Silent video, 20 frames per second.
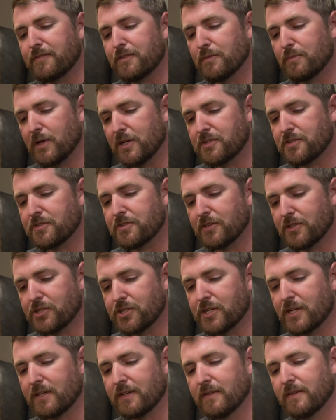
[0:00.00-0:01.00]
much
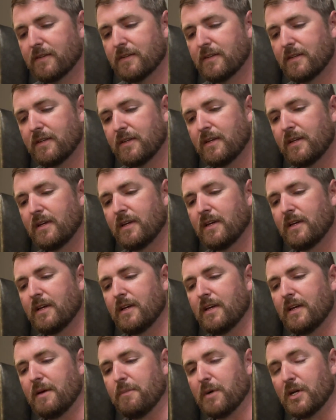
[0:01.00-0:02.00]
searching,
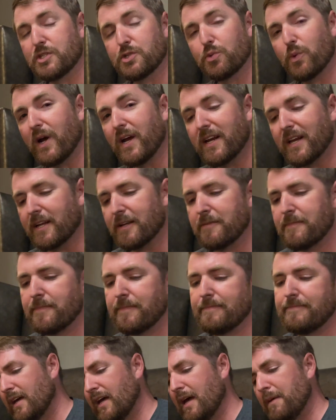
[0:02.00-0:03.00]
much waiting,
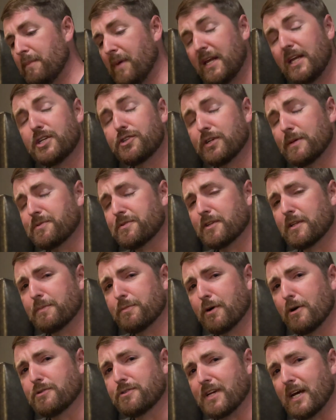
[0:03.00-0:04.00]
and many trips to the
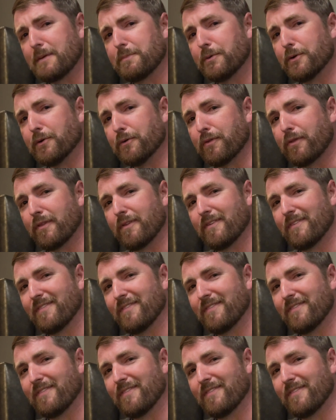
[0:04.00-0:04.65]
ProTech booth.